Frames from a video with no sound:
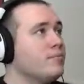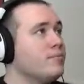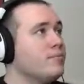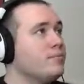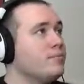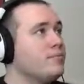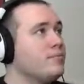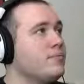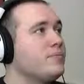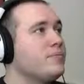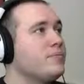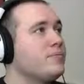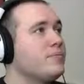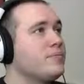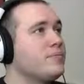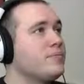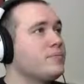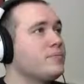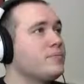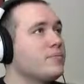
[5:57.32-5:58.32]

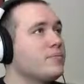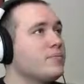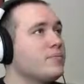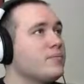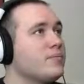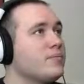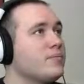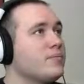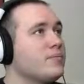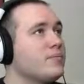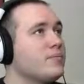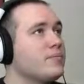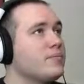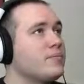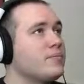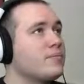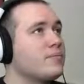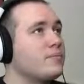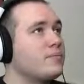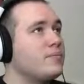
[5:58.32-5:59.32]

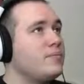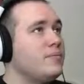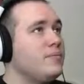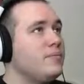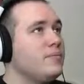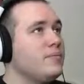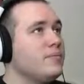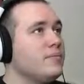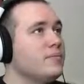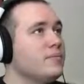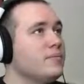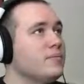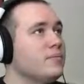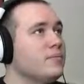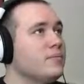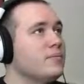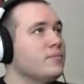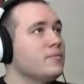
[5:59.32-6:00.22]
Nobody speaks.